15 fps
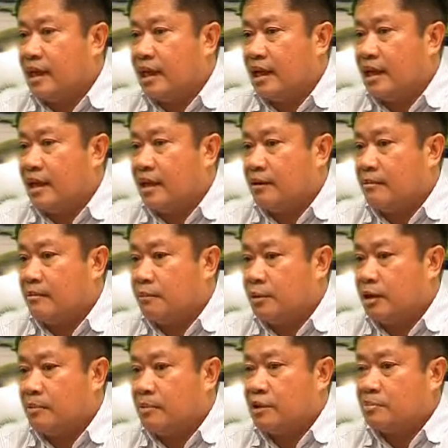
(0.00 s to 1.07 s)
and
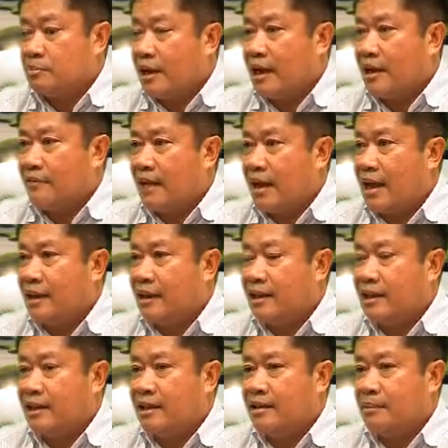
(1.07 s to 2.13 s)
pretty much Pine
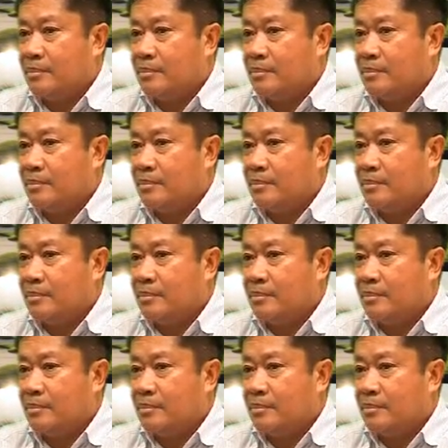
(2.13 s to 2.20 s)
Valley and